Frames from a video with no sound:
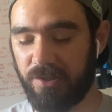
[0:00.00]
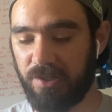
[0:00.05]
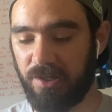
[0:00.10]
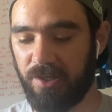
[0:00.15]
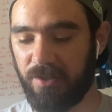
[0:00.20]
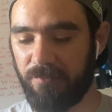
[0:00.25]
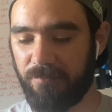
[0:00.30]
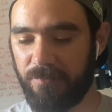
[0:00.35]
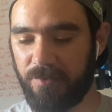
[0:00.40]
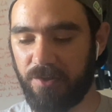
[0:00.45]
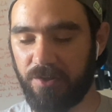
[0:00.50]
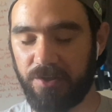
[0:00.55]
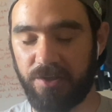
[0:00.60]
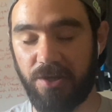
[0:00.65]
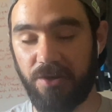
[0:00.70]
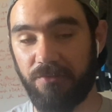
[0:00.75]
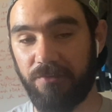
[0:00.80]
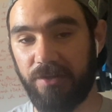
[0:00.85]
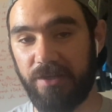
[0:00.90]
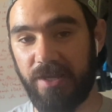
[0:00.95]
glove that I
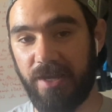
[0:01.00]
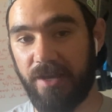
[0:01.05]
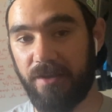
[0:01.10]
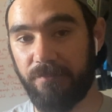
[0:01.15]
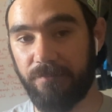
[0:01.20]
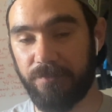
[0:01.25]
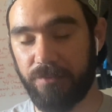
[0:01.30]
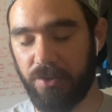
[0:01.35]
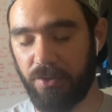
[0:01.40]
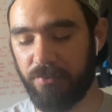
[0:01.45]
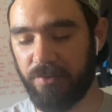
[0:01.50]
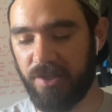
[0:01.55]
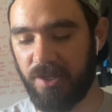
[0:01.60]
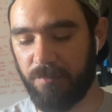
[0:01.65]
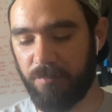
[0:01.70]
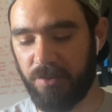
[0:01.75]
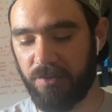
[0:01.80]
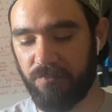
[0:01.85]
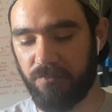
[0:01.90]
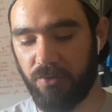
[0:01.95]
currently have, don't
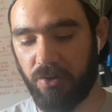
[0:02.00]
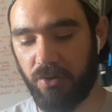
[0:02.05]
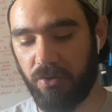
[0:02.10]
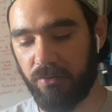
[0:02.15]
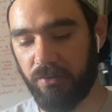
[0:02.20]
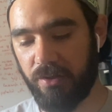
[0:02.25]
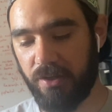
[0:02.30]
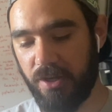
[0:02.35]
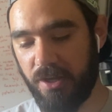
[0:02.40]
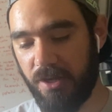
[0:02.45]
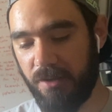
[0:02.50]
get me wrong,